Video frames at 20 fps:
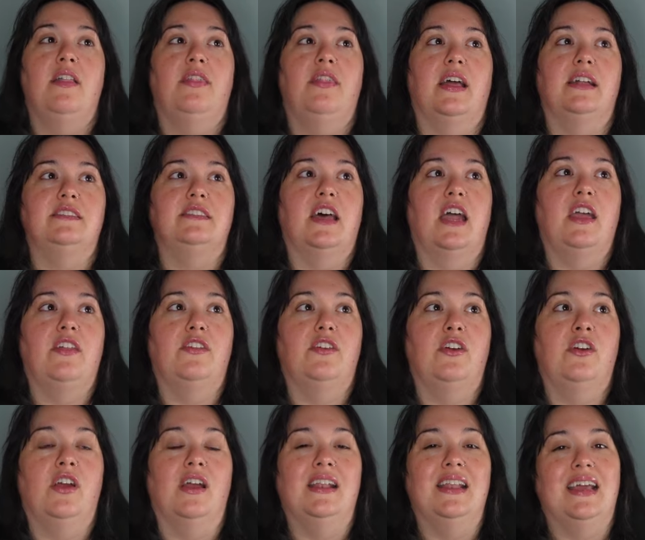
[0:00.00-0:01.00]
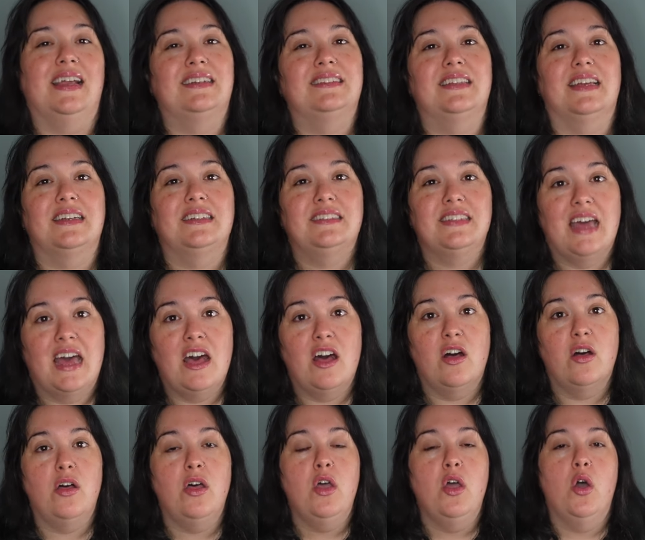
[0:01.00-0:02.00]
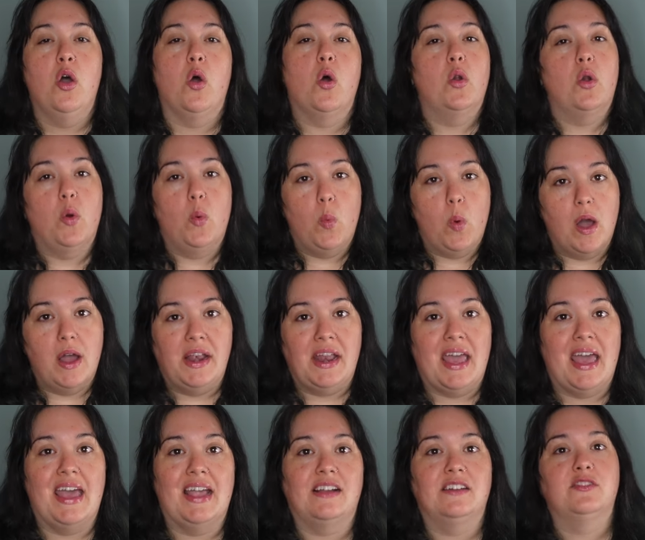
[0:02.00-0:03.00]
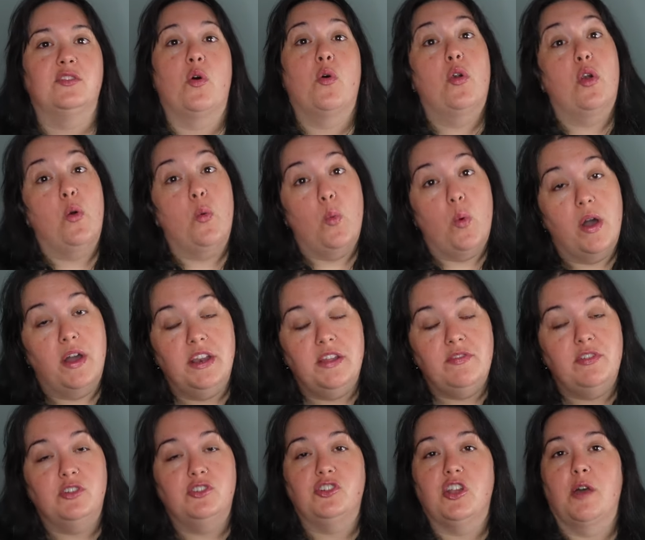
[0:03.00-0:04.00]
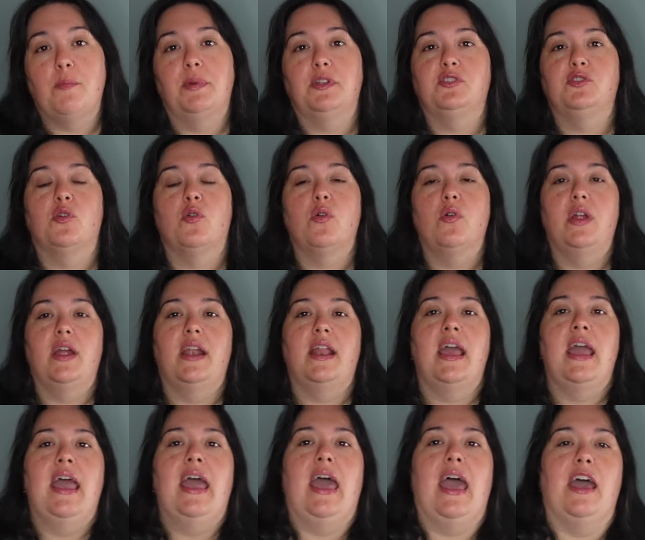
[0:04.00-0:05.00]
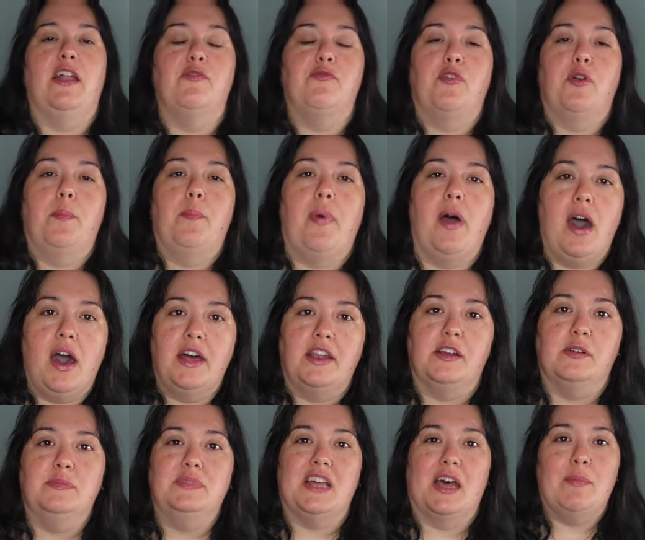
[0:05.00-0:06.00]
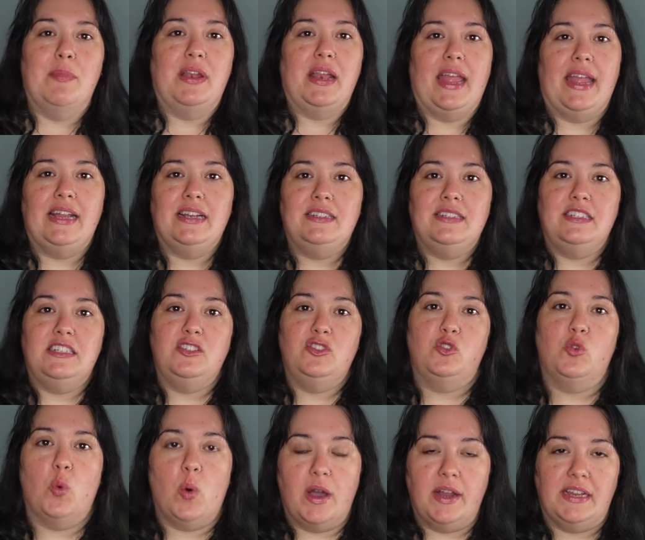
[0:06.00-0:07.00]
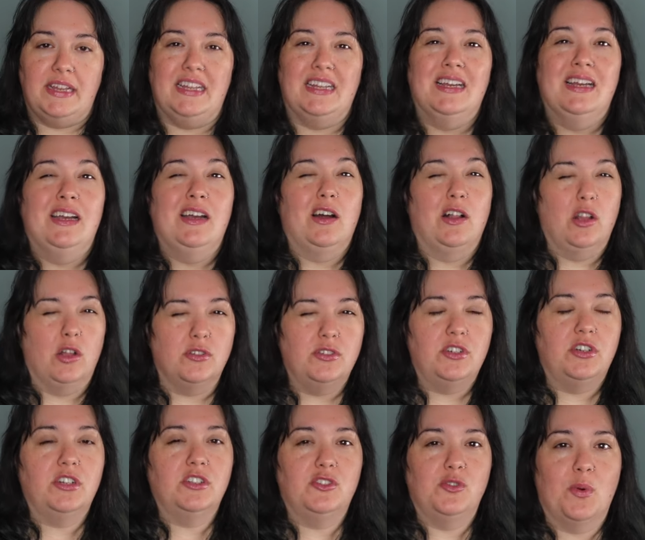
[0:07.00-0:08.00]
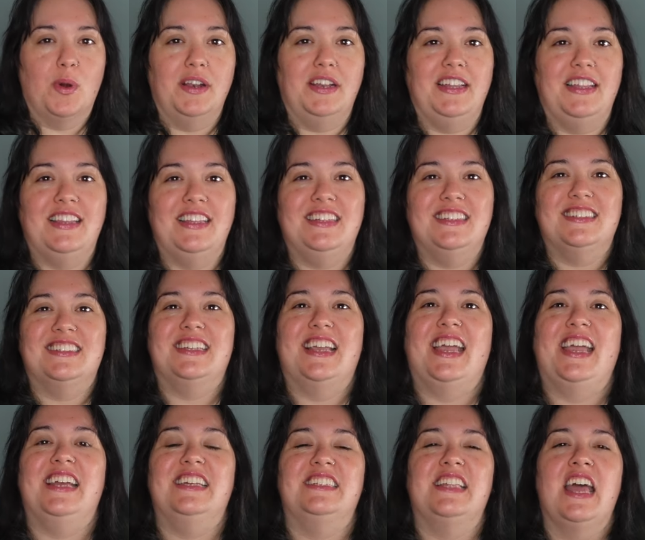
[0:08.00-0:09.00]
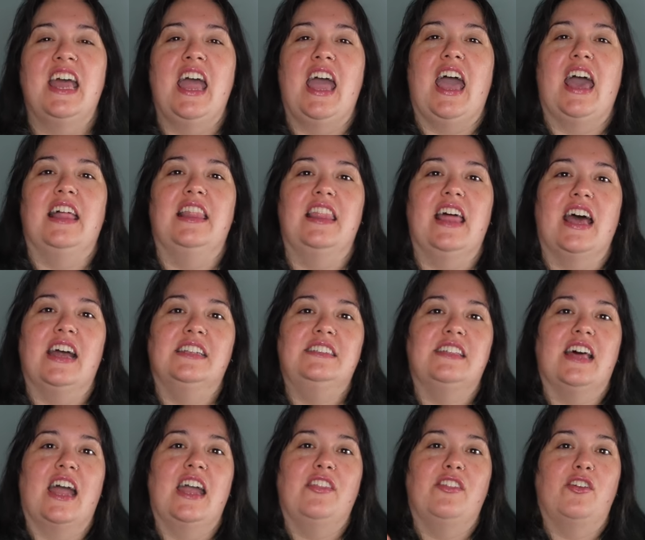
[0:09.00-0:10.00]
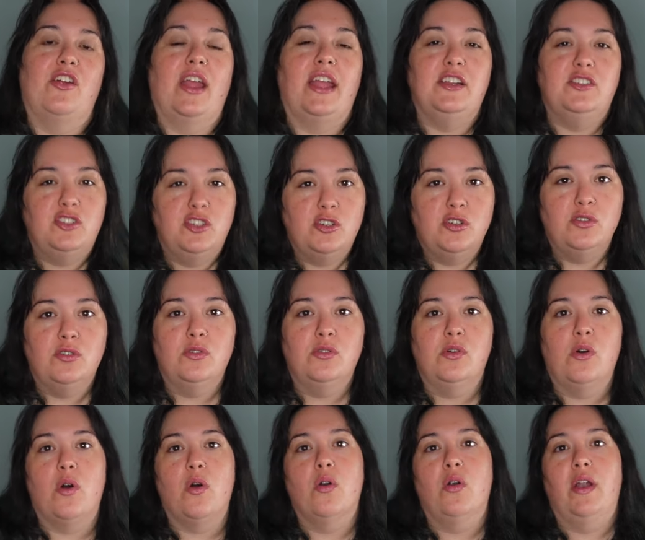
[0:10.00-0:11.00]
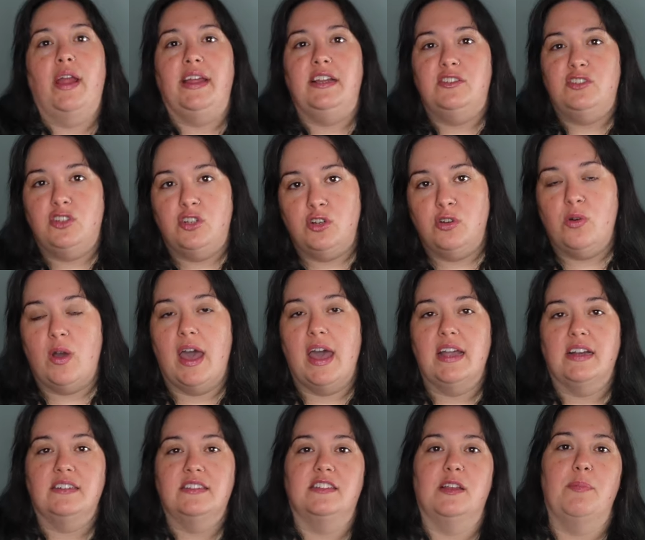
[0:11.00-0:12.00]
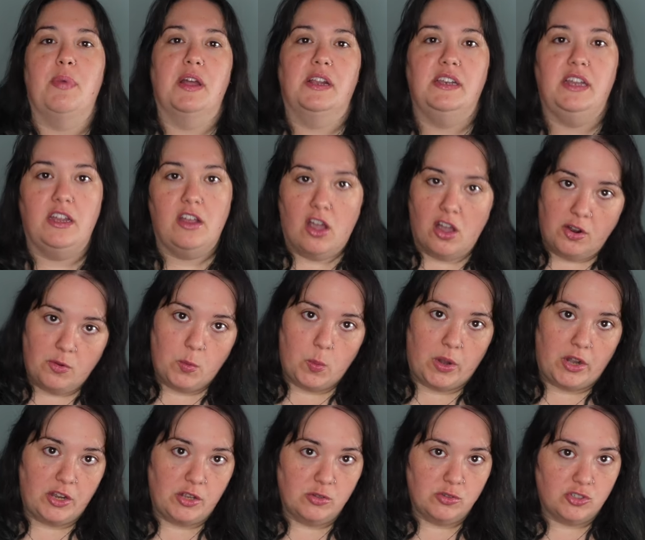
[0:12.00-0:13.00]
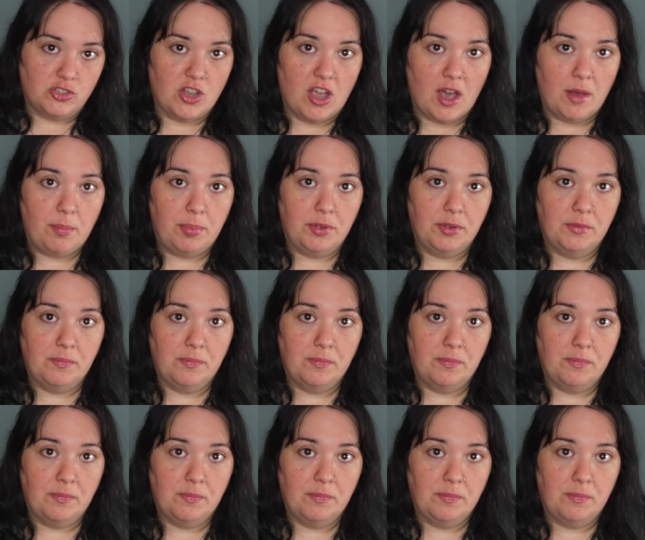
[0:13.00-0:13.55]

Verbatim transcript: That's either an XXL or a 1X or a 1 if you shop at Torrid. And for bottoms, I'm an 18, 20, closer to 20 these days. And that's either a 2 or a 2X depending on where you shop.